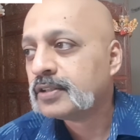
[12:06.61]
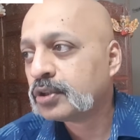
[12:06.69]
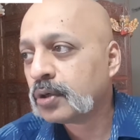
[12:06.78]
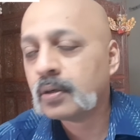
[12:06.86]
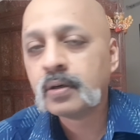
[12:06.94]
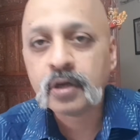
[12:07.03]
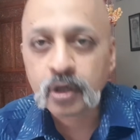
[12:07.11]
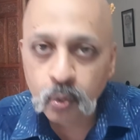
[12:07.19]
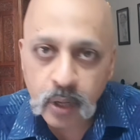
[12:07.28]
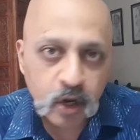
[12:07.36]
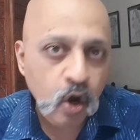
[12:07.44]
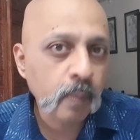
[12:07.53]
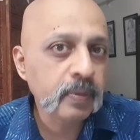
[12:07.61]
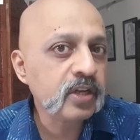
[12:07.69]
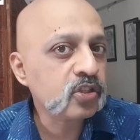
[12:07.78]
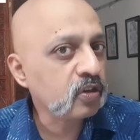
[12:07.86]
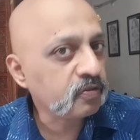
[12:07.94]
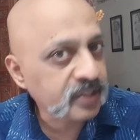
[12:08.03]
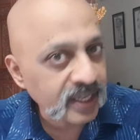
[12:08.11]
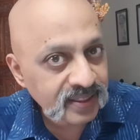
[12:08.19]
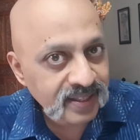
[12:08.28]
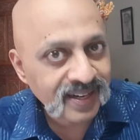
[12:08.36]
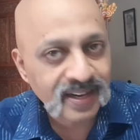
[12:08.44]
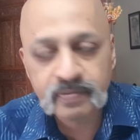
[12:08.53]
So, do a combination of
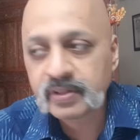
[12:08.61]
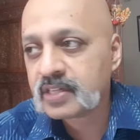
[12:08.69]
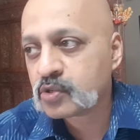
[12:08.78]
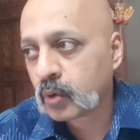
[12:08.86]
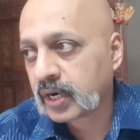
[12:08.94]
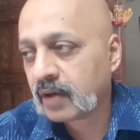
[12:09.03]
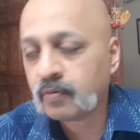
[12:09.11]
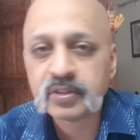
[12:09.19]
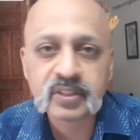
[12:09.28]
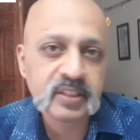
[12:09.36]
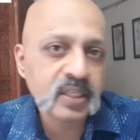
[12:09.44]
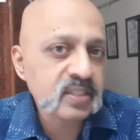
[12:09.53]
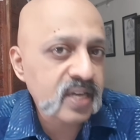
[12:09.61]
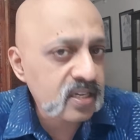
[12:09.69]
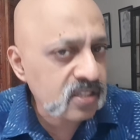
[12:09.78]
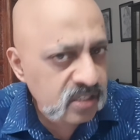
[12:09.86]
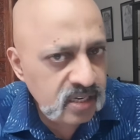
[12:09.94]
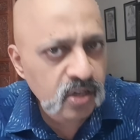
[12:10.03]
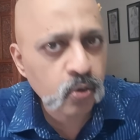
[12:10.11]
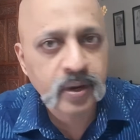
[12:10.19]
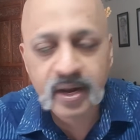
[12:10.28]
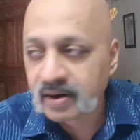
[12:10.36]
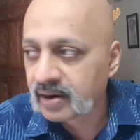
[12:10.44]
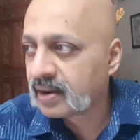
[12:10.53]
10th and 11th is what I would suggest, and still you
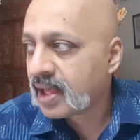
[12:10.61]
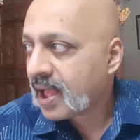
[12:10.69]
can